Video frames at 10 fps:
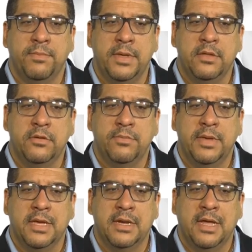Pedro
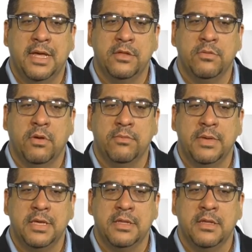Bernardo
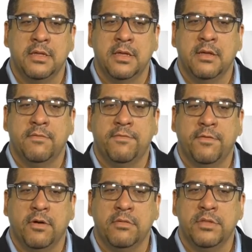Almeida
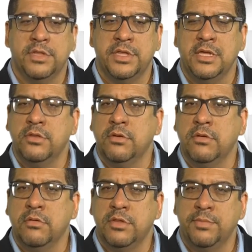from Centro
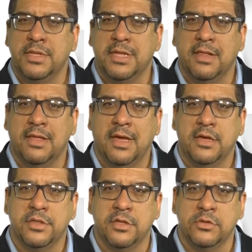Hospitalar
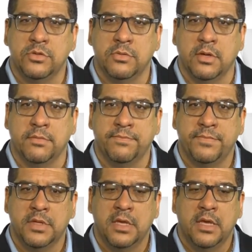São João.
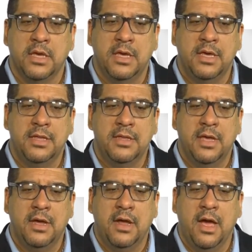In
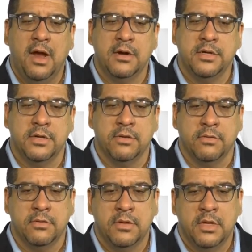their
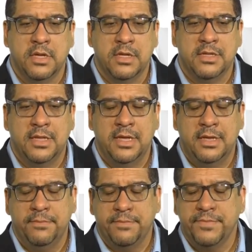article,
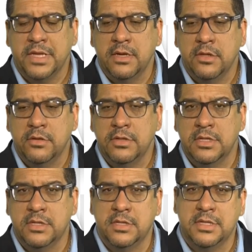they
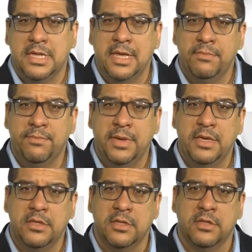included 10
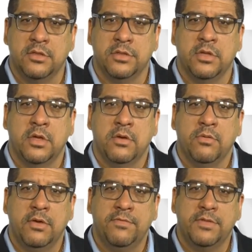patients
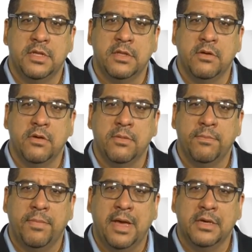with the
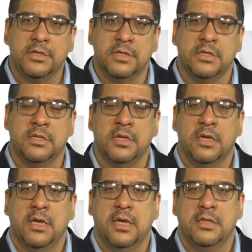non-compaction
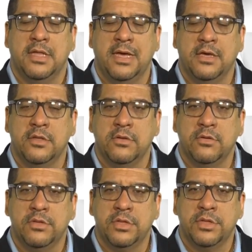
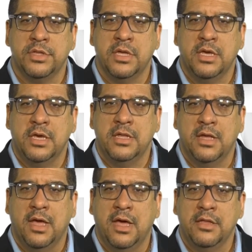diagnosis in a
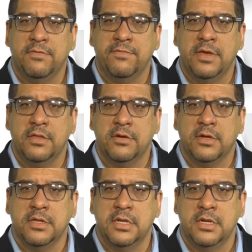heart failure
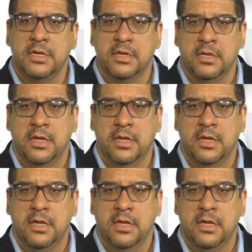clinic